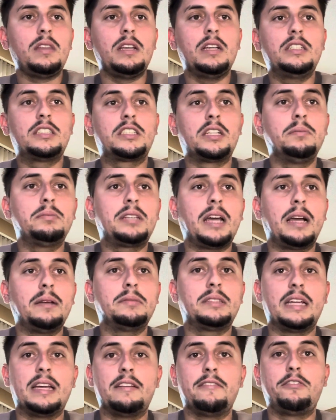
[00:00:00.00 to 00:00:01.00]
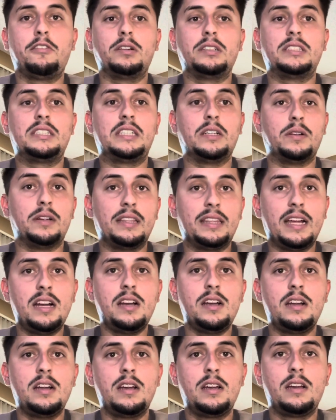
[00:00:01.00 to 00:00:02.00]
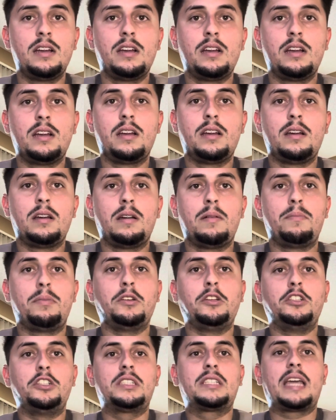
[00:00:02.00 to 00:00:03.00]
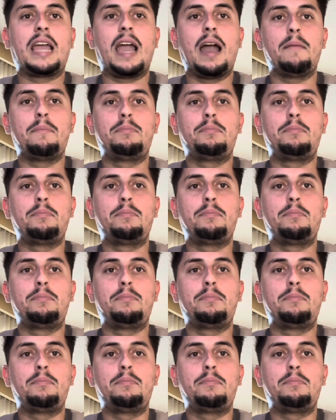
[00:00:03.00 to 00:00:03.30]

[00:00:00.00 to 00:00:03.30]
Sometimes the info is still in there, but you just can't